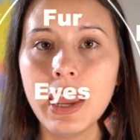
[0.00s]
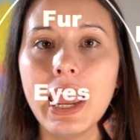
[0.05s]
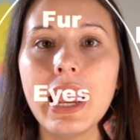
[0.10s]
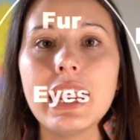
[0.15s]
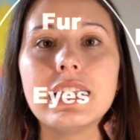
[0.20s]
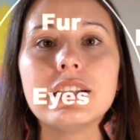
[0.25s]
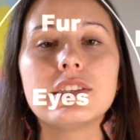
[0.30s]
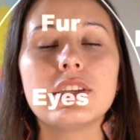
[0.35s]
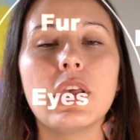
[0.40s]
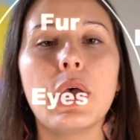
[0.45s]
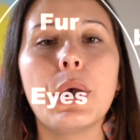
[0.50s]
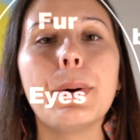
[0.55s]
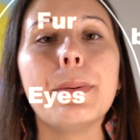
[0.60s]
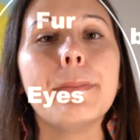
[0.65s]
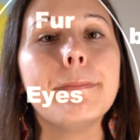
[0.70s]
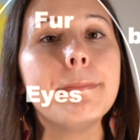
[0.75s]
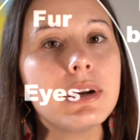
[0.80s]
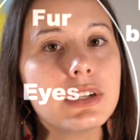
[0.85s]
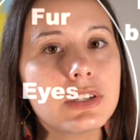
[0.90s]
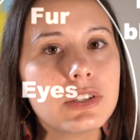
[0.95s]
And so
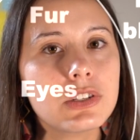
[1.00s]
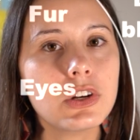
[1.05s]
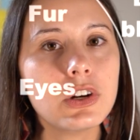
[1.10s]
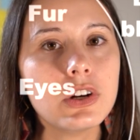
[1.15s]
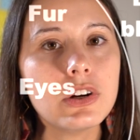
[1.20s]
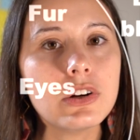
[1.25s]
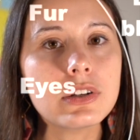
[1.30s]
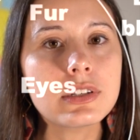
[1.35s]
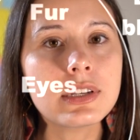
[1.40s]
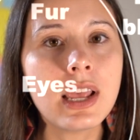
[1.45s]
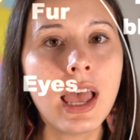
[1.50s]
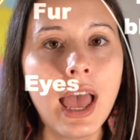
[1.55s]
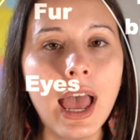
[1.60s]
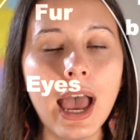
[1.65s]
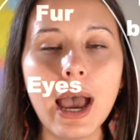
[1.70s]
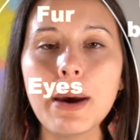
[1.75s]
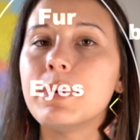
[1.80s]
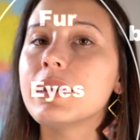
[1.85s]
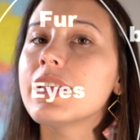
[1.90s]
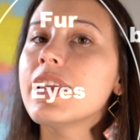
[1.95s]
Munsters,
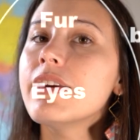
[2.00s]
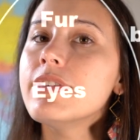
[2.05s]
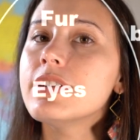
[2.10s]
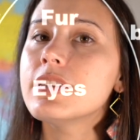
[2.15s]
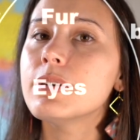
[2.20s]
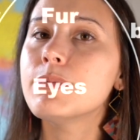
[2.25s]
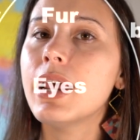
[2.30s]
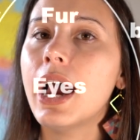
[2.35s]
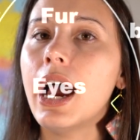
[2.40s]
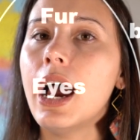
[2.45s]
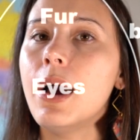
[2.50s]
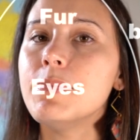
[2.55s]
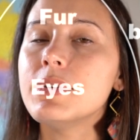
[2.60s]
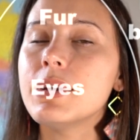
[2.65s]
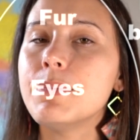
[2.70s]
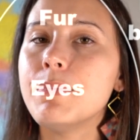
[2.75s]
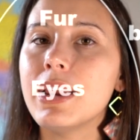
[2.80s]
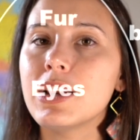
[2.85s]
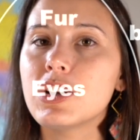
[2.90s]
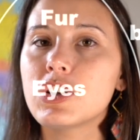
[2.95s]
I'm going to give you some time to
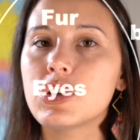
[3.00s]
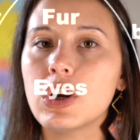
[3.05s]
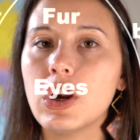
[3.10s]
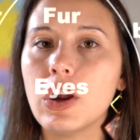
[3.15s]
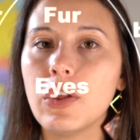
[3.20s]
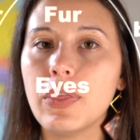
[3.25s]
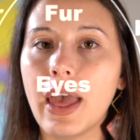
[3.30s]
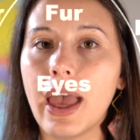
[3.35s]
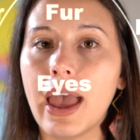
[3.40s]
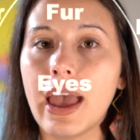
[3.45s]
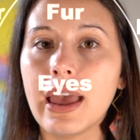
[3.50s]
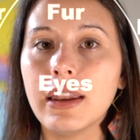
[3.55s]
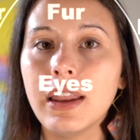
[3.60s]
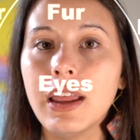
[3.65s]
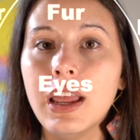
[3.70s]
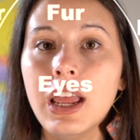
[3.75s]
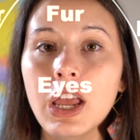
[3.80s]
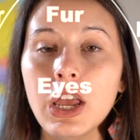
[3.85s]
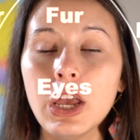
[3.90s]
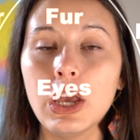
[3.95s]
make sure that
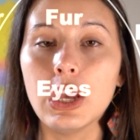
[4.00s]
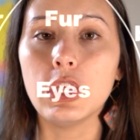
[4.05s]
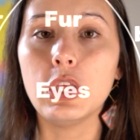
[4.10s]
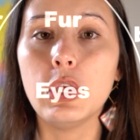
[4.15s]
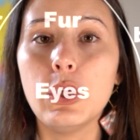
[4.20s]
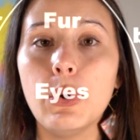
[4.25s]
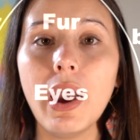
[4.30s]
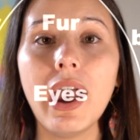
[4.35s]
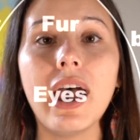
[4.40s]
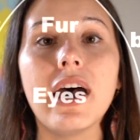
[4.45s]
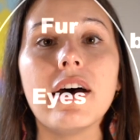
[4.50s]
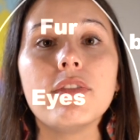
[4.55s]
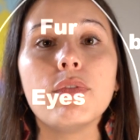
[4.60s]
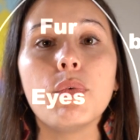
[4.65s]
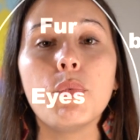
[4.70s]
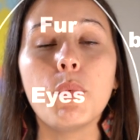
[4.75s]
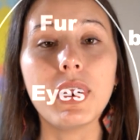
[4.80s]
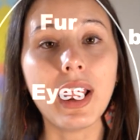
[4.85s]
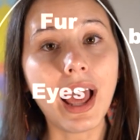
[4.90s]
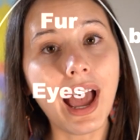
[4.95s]
you have
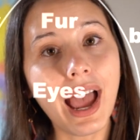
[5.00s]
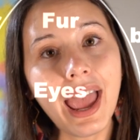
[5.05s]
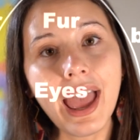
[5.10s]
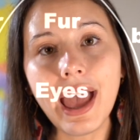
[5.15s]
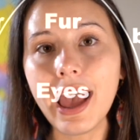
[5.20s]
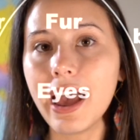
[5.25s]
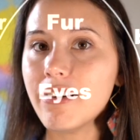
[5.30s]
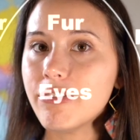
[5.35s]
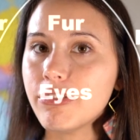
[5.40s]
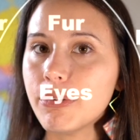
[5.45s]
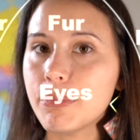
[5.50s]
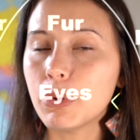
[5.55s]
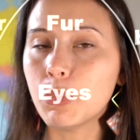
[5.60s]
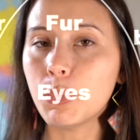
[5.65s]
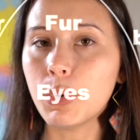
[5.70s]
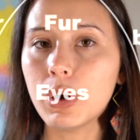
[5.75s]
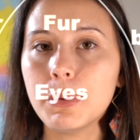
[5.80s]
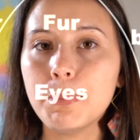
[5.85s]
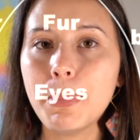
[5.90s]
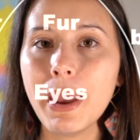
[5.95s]
what I have from the
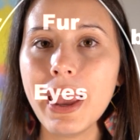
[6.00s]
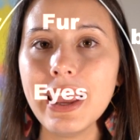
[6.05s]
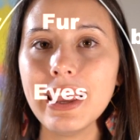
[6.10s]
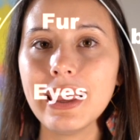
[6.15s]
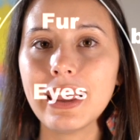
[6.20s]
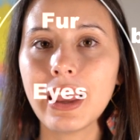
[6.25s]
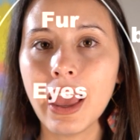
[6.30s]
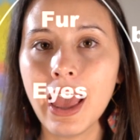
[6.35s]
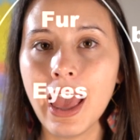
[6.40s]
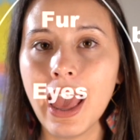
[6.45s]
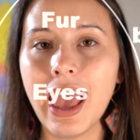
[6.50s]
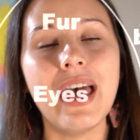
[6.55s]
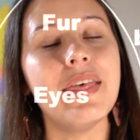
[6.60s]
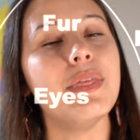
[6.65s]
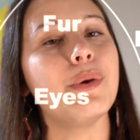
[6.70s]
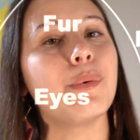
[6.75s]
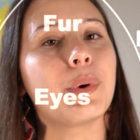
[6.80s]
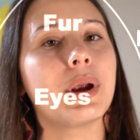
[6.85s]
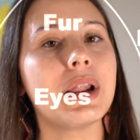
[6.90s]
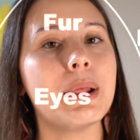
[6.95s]
word bank, and
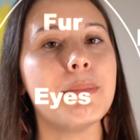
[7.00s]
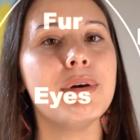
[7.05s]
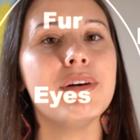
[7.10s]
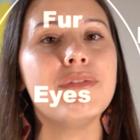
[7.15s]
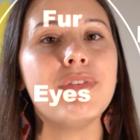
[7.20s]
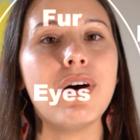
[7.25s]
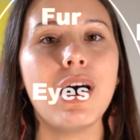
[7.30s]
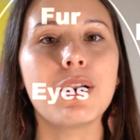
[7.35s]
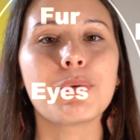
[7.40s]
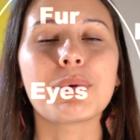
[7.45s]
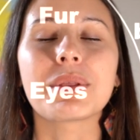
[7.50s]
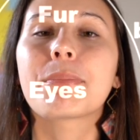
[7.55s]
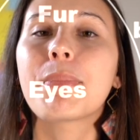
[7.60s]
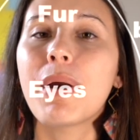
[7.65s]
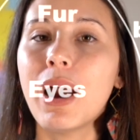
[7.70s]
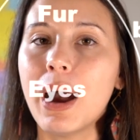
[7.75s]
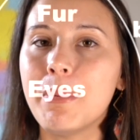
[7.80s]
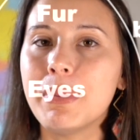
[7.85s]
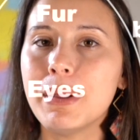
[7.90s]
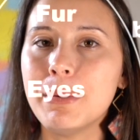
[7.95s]
then we're going to move on with
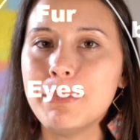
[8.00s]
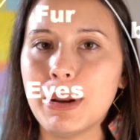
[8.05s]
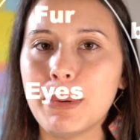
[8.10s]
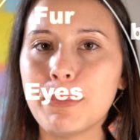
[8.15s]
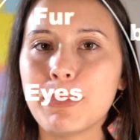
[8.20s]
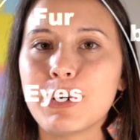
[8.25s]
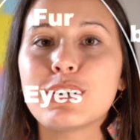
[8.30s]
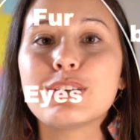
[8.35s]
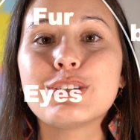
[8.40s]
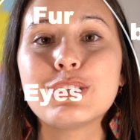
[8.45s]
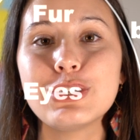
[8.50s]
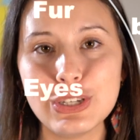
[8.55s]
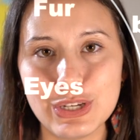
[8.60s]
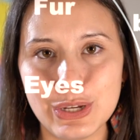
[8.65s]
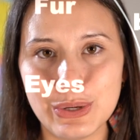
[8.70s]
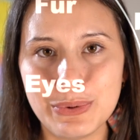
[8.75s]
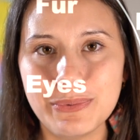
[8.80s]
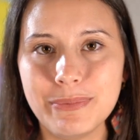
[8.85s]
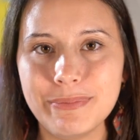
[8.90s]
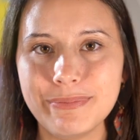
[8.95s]
problem number
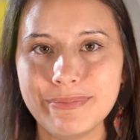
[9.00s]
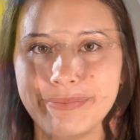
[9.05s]
2.